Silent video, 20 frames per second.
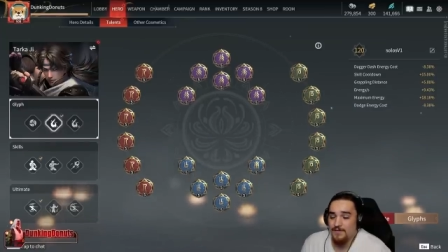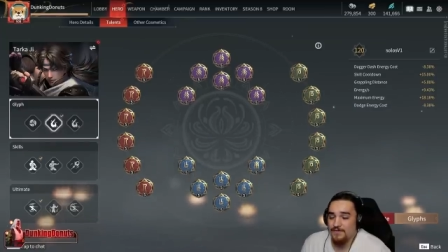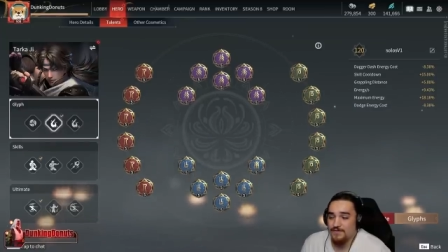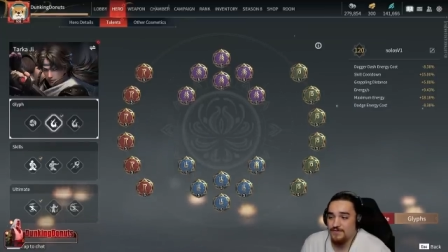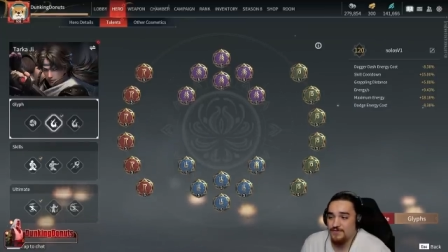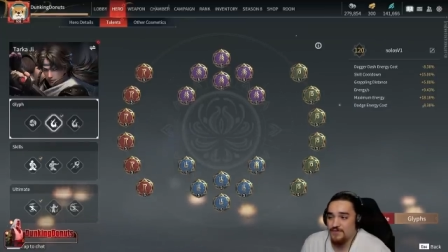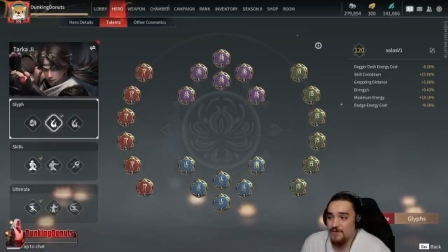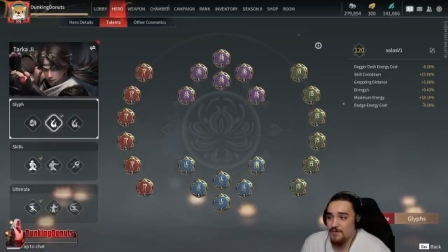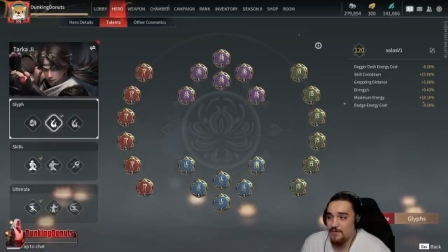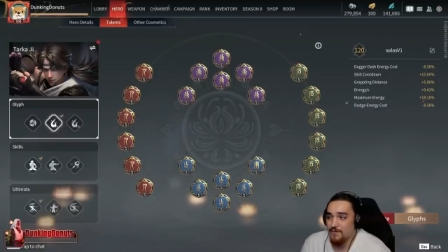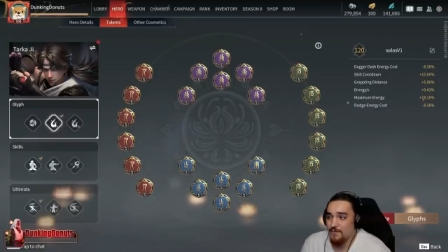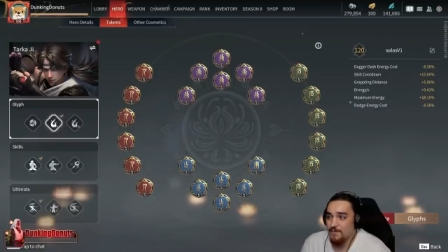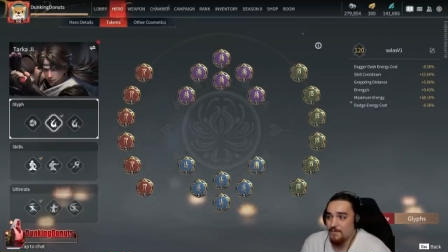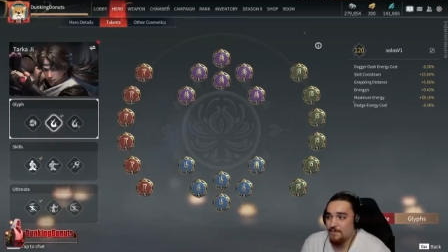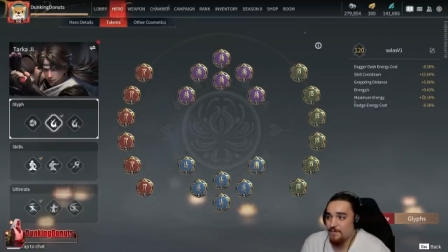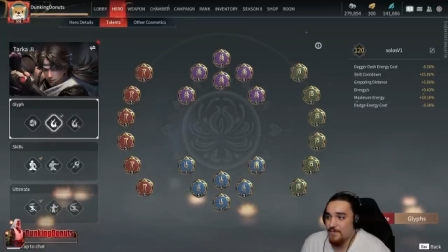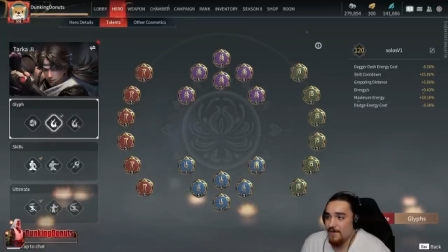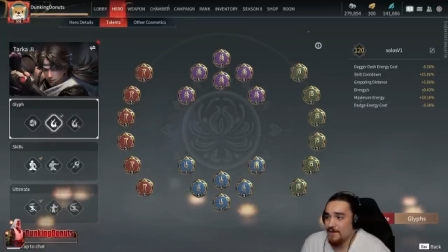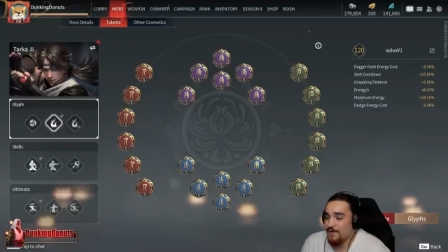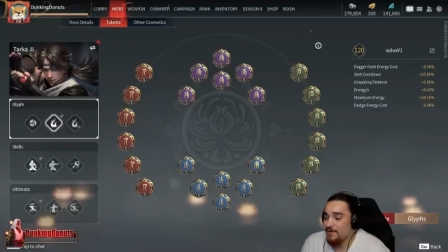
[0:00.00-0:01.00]
So
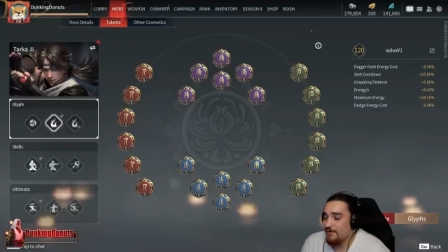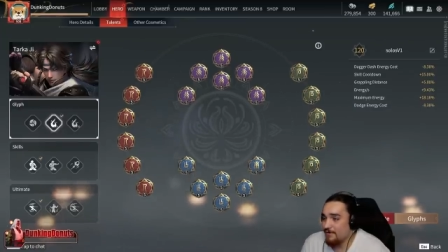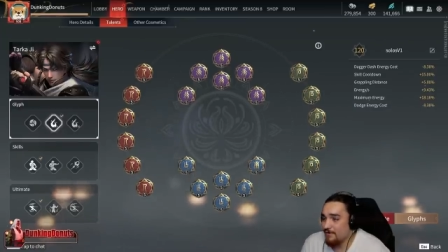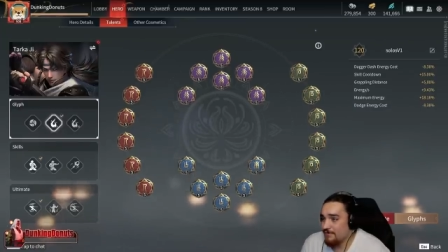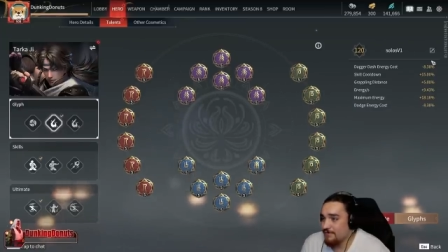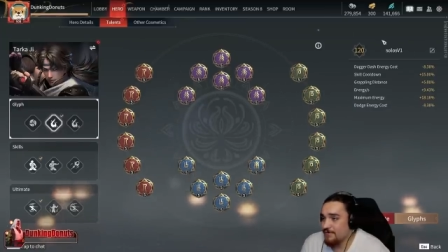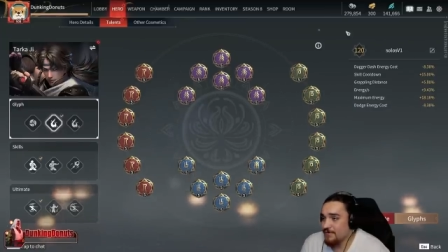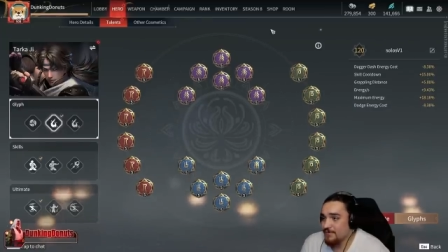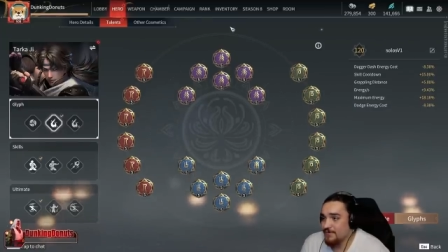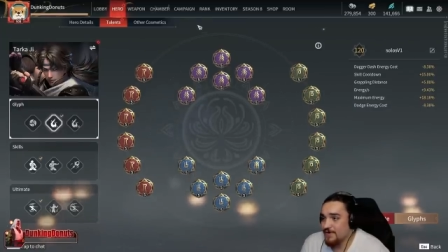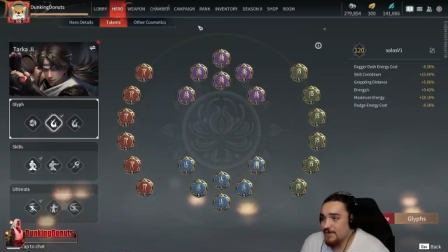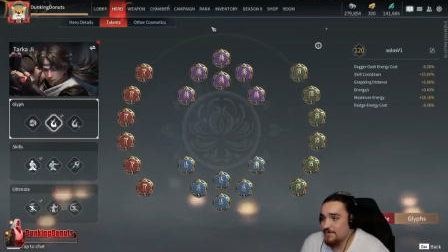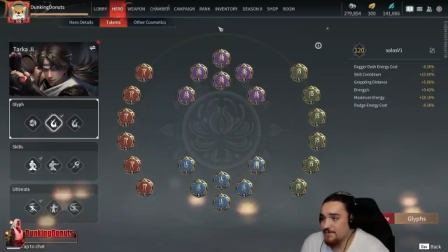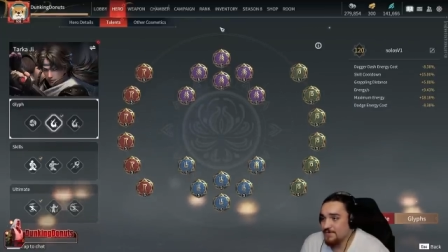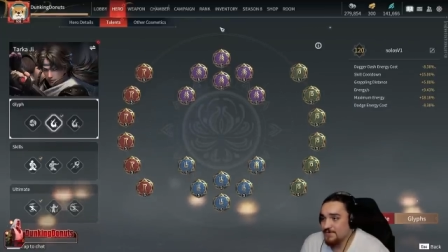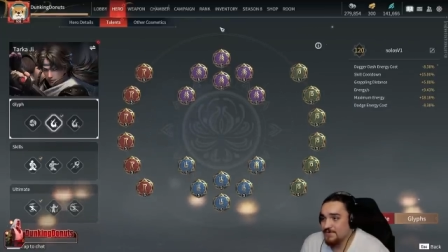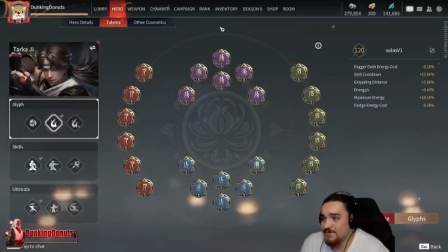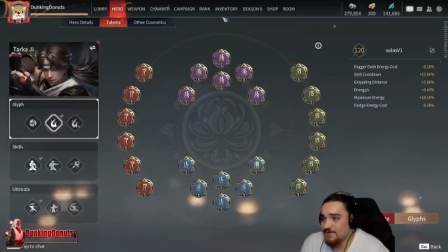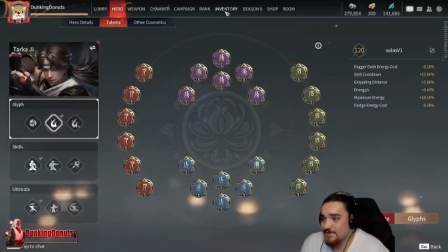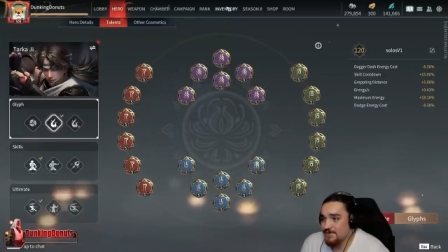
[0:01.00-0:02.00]
here are a few
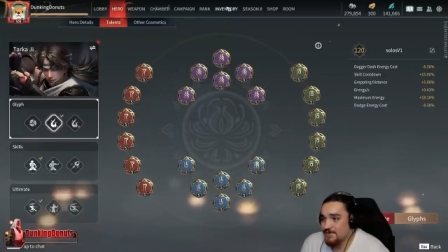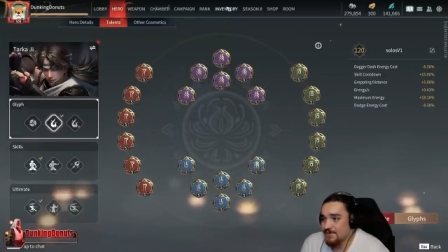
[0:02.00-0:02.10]
tips.